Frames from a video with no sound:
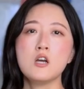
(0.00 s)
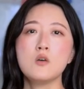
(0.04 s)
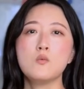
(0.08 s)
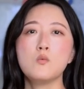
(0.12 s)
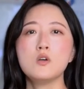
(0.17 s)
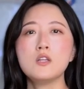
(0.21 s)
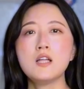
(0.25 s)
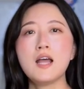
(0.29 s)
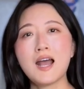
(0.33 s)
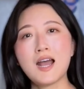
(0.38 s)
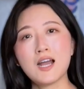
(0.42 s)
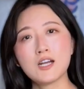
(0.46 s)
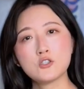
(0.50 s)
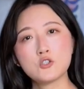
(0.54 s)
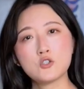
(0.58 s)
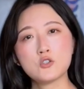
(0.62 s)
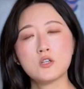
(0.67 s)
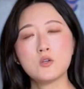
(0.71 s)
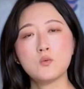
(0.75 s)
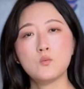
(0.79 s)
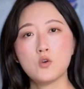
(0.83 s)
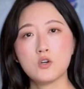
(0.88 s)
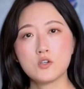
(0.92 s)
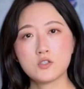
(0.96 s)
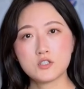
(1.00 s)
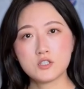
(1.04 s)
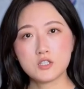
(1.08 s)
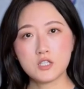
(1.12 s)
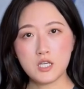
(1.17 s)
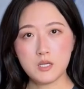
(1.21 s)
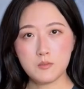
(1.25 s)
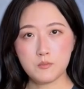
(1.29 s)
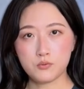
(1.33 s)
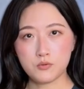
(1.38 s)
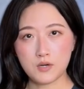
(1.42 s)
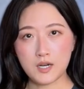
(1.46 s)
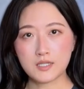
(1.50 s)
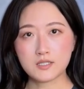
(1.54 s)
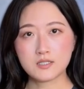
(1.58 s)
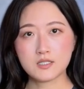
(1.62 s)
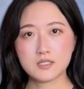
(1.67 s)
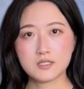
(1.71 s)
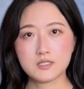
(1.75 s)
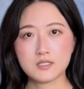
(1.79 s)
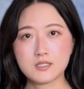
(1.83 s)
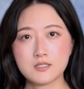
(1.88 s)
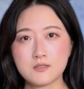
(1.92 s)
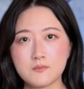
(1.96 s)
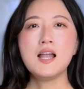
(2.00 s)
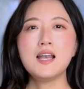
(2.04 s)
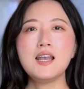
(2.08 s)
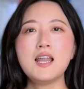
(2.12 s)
what actually works in practice.